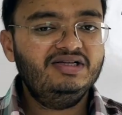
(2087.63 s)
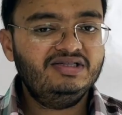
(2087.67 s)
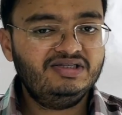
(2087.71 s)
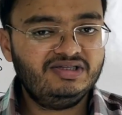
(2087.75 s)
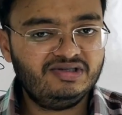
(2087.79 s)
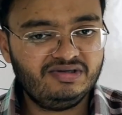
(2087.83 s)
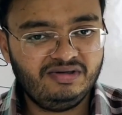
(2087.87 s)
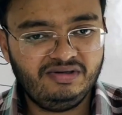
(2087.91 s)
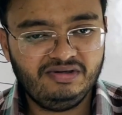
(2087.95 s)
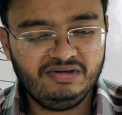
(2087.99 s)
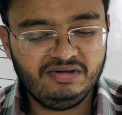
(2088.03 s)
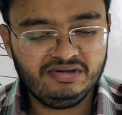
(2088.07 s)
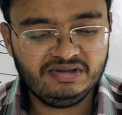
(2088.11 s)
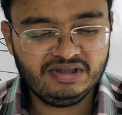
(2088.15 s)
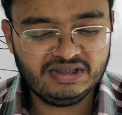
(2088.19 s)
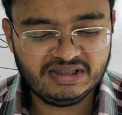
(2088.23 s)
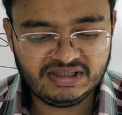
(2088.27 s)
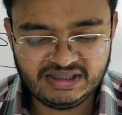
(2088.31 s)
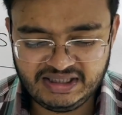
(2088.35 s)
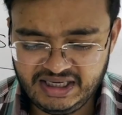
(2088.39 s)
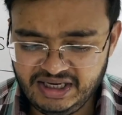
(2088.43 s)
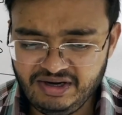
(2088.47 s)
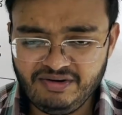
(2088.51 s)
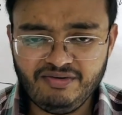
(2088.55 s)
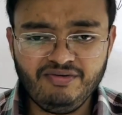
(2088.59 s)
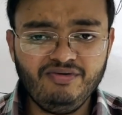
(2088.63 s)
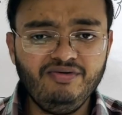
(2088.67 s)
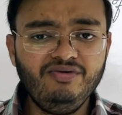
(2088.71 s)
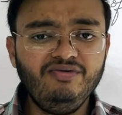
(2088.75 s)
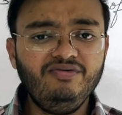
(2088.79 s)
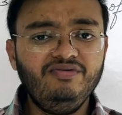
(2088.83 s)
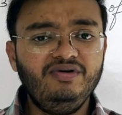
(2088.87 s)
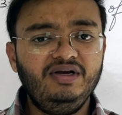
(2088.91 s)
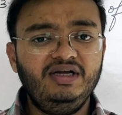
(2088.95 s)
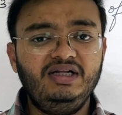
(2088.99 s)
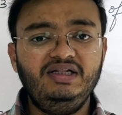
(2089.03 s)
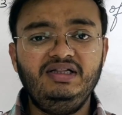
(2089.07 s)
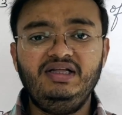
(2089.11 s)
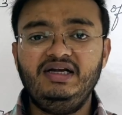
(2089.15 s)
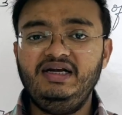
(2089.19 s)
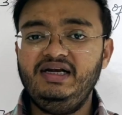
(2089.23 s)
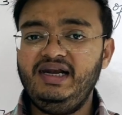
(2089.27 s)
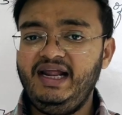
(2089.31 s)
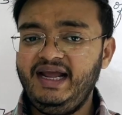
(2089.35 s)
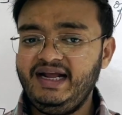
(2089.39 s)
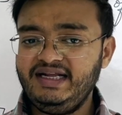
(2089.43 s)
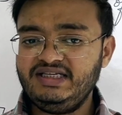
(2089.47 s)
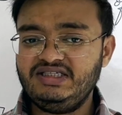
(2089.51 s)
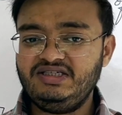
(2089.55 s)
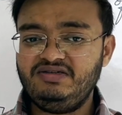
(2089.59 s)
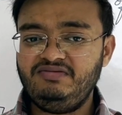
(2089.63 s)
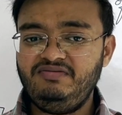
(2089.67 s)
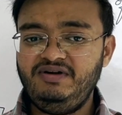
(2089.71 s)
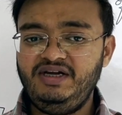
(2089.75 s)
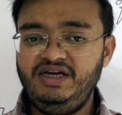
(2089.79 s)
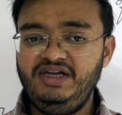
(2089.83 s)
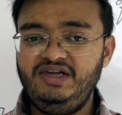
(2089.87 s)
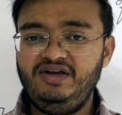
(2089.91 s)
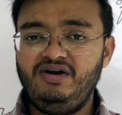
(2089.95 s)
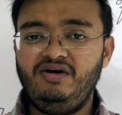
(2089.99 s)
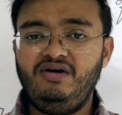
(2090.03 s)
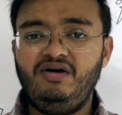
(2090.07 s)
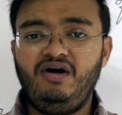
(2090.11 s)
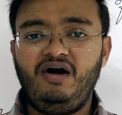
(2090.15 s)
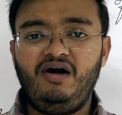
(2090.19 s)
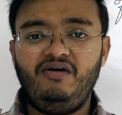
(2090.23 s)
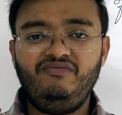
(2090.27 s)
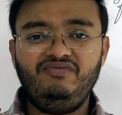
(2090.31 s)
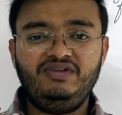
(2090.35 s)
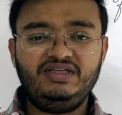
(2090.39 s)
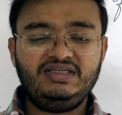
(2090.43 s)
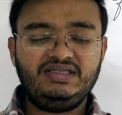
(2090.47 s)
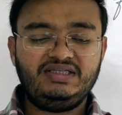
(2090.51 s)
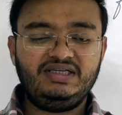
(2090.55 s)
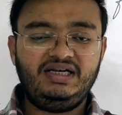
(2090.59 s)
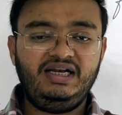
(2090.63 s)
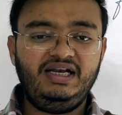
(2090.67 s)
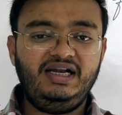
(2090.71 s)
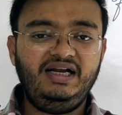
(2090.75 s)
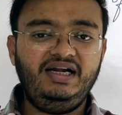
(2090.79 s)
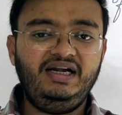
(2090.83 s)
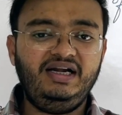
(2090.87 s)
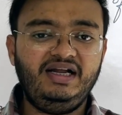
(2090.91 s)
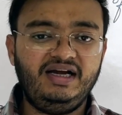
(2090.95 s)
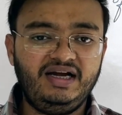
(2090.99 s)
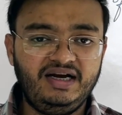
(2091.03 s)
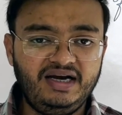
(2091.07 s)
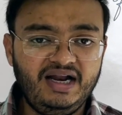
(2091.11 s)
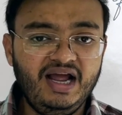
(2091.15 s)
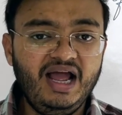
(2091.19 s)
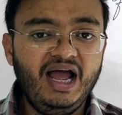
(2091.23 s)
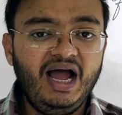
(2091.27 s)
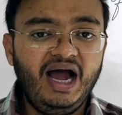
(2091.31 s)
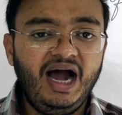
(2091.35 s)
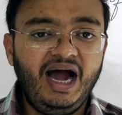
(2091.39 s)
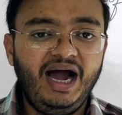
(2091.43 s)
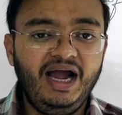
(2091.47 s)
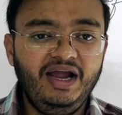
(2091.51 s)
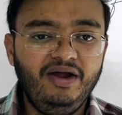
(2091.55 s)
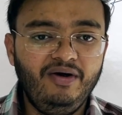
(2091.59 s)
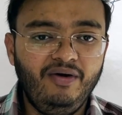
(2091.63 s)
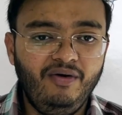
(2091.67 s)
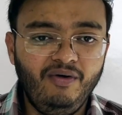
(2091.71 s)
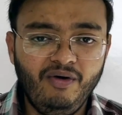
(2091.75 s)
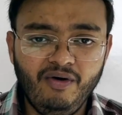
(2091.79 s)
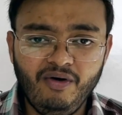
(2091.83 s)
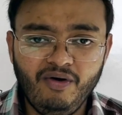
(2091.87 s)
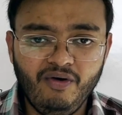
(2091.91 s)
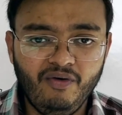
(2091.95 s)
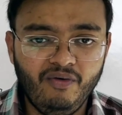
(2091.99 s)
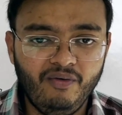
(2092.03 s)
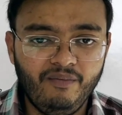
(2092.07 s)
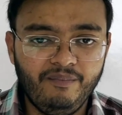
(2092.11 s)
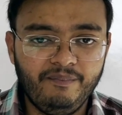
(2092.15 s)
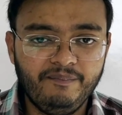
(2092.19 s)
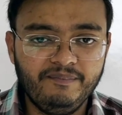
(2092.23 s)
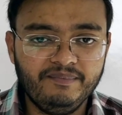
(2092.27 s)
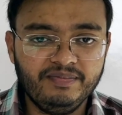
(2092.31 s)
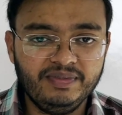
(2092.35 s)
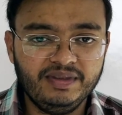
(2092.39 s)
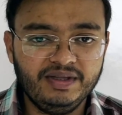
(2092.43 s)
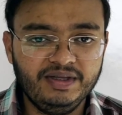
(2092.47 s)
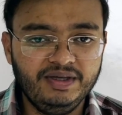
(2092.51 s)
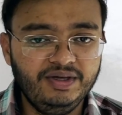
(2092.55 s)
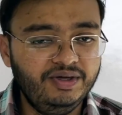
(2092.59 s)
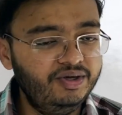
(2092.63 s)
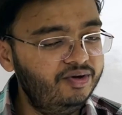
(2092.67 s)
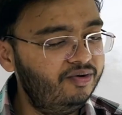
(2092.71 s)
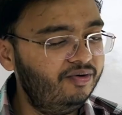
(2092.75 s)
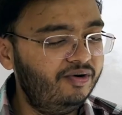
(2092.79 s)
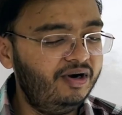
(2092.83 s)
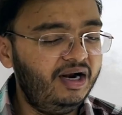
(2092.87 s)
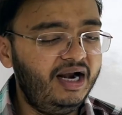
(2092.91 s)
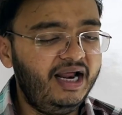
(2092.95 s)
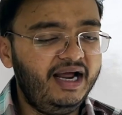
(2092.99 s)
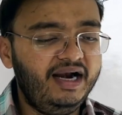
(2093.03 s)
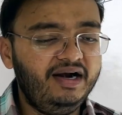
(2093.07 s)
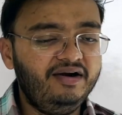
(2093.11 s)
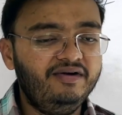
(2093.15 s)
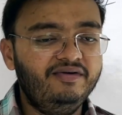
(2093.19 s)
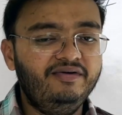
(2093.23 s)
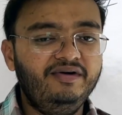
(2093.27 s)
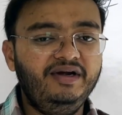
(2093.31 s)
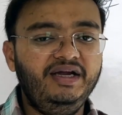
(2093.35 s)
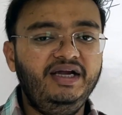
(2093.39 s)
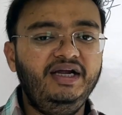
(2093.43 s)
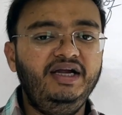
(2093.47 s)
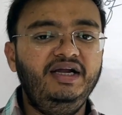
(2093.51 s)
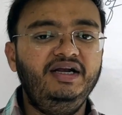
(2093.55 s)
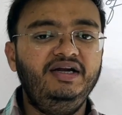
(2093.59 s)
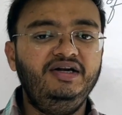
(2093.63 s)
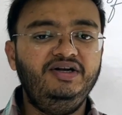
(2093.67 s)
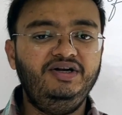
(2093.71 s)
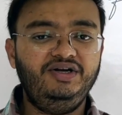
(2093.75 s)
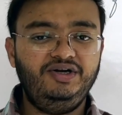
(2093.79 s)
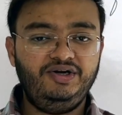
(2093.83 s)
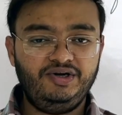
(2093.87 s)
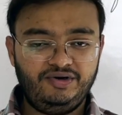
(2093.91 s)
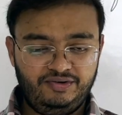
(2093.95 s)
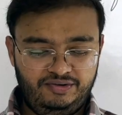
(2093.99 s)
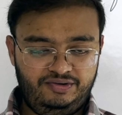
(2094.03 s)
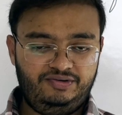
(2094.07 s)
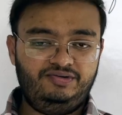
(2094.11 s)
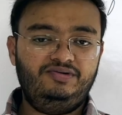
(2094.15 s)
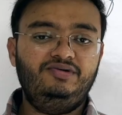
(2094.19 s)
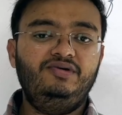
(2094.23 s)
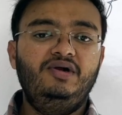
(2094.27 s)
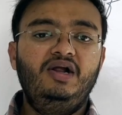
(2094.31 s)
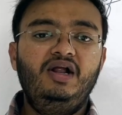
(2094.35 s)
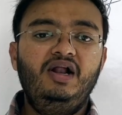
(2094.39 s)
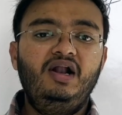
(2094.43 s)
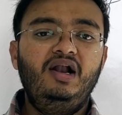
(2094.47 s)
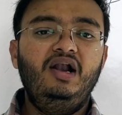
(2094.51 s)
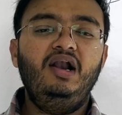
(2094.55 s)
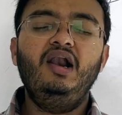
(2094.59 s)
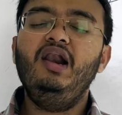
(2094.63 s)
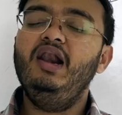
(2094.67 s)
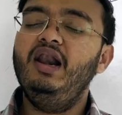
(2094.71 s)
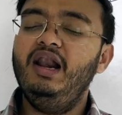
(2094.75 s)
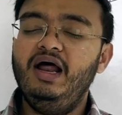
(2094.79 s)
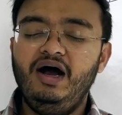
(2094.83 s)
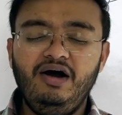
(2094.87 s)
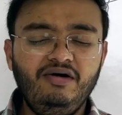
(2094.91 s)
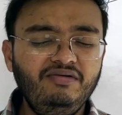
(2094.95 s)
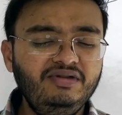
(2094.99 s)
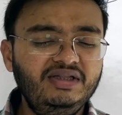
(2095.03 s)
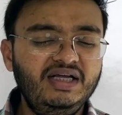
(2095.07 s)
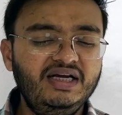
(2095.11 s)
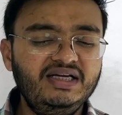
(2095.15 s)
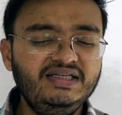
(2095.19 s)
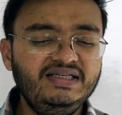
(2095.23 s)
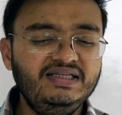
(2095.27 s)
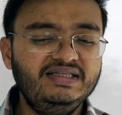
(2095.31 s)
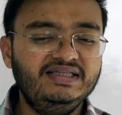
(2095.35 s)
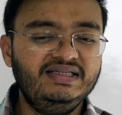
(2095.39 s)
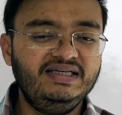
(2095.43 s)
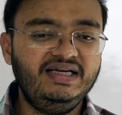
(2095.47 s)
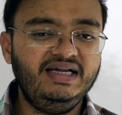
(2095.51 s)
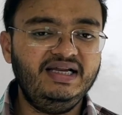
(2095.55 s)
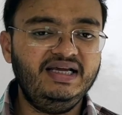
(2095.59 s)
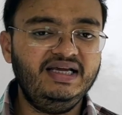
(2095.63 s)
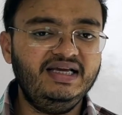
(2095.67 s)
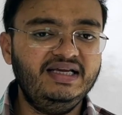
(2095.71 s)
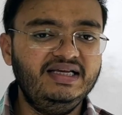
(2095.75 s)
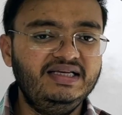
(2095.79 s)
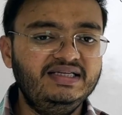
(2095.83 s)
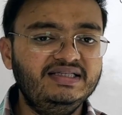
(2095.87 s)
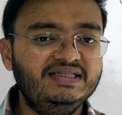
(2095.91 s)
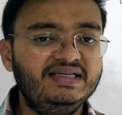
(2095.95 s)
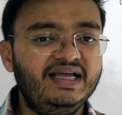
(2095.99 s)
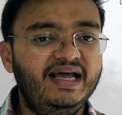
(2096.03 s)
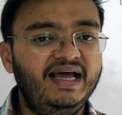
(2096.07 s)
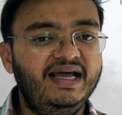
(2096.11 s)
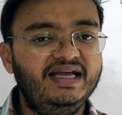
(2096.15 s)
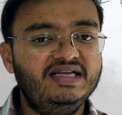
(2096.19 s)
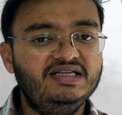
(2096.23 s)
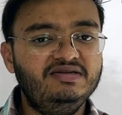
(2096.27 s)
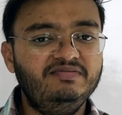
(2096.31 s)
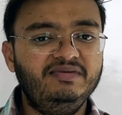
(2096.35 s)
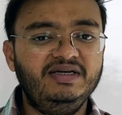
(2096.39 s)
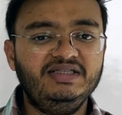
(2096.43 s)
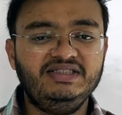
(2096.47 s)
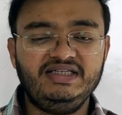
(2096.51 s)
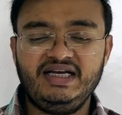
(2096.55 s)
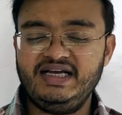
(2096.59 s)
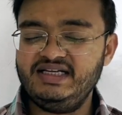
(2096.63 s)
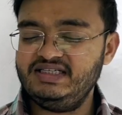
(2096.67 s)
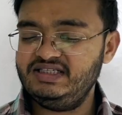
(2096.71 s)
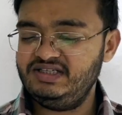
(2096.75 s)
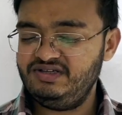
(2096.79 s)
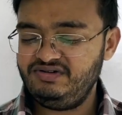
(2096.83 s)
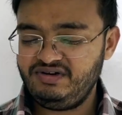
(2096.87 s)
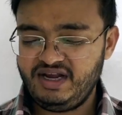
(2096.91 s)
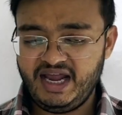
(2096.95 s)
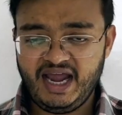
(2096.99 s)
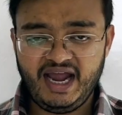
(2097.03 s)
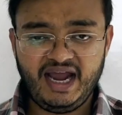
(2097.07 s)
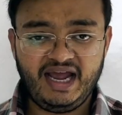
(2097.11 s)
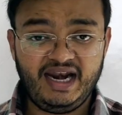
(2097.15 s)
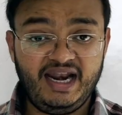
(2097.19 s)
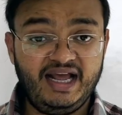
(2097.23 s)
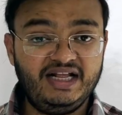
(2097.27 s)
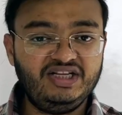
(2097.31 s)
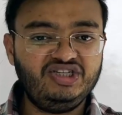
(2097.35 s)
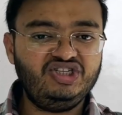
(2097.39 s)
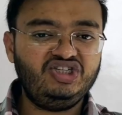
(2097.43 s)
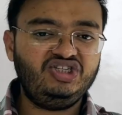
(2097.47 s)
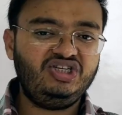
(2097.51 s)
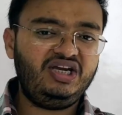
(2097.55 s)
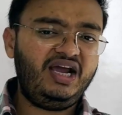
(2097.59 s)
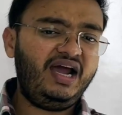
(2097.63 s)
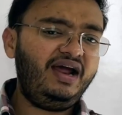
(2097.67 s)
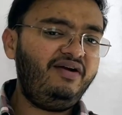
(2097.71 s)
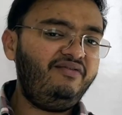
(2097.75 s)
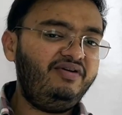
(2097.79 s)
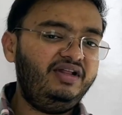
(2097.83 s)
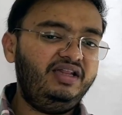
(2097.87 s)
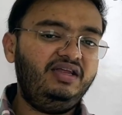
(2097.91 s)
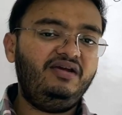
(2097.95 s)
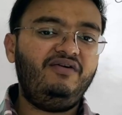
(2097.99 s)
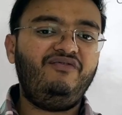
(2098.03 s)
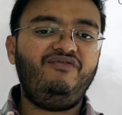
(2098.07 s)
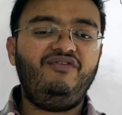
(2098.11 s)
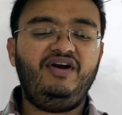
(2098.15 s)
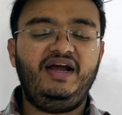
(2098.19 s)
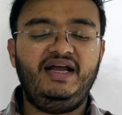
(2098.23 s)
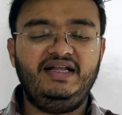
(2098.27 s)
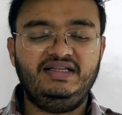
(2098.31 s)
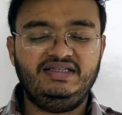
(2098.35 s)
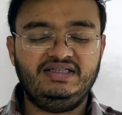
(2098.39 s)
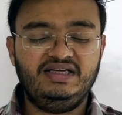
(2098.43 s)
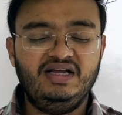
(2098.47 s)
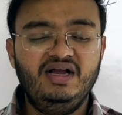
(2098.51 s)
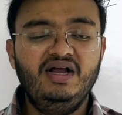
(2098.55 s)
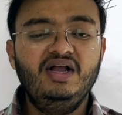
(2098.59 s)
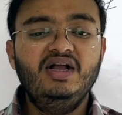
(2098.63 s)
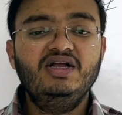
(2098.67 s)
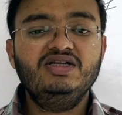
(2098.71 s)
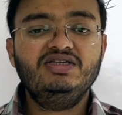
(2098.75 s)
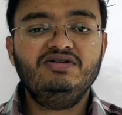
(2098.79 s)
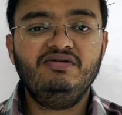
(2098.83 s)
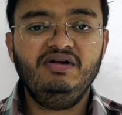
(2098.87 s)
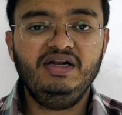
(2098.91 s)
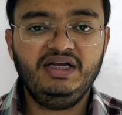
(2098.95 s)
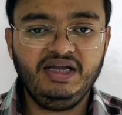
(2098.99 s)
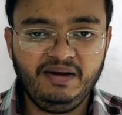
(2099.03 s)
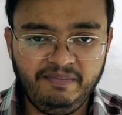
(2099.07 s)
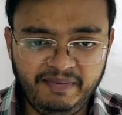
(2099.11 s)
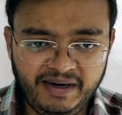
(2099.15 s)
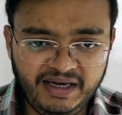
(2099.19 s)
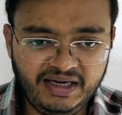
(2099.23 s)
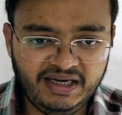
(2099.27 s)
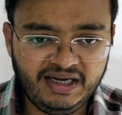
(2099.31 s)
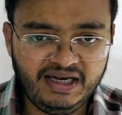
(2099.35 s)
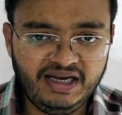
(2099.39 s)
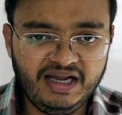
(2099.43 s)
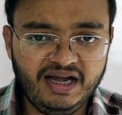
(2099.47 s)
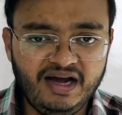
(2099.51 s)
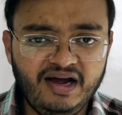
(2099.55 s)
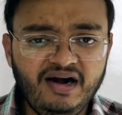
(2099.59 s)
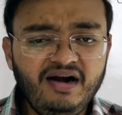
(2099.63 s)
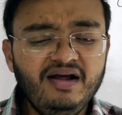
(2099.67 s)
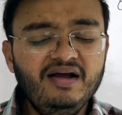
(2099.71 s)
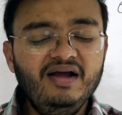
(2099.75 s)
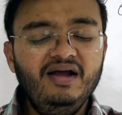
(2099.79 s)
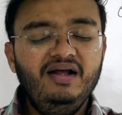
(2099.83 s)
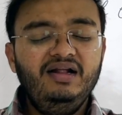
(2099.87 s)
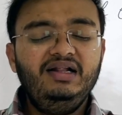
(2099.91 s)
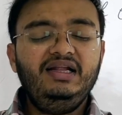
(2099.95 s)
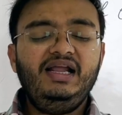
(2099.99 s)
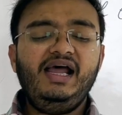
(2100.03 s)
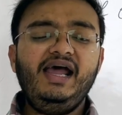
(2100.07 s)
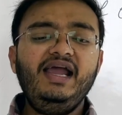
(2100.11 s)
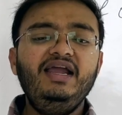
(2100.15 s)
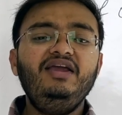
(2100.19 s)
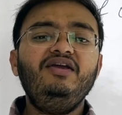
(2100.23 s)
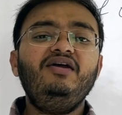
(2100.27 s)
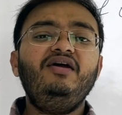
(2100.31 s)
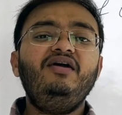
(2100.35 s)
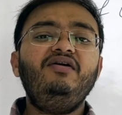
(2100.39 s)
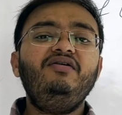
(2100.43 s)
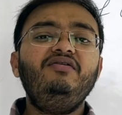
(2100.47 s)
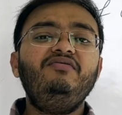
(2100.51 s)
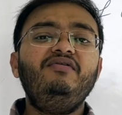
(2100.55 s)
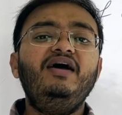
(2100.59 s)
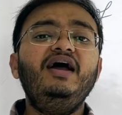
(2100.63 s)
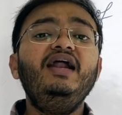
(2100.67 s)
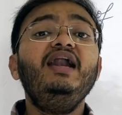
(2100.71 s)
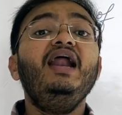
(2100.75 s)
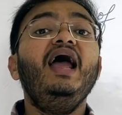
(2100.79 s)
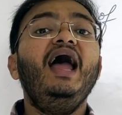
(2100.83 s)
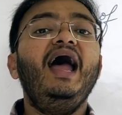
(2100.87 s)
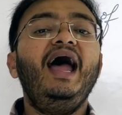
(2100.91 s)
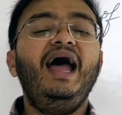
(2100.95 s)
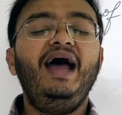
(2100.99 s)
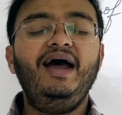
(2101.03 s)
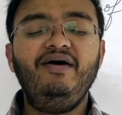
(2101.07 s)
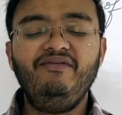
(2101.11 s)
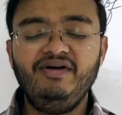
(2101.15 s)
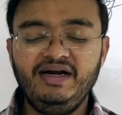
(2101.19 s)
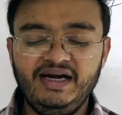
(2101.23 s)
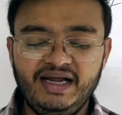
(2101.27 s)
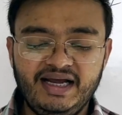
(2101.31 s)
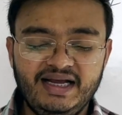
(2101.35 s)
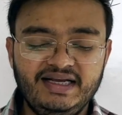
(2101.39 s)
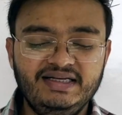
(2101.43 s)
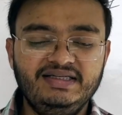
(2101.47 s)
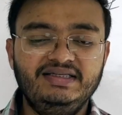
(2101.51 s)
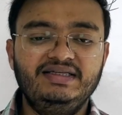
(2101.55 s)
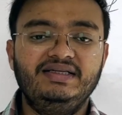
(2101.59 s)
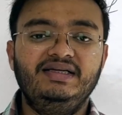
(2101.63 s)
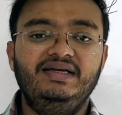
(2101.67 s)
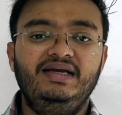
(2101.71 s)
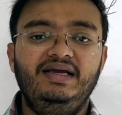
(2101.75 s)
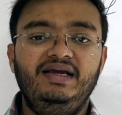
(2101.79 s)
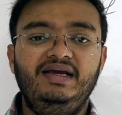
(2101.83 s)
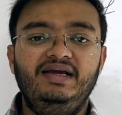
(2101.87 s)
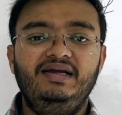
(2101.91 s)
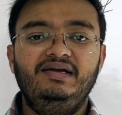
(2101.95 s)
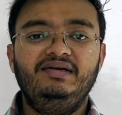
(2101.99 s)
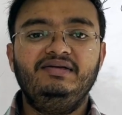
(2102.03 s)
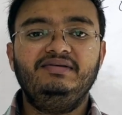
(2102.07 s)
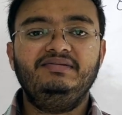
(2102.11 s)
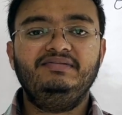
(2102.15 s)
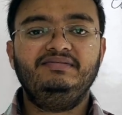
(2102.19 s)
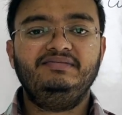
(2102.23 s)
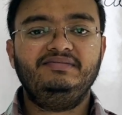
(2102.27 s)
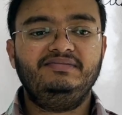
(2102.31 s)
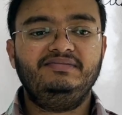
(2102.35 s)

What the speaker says: So see you in the next video of the cylinder. I hope you are going to Love the series as much as you can and share with your friends. So I'll keep it till here. Thank you everyone. Have a nice day.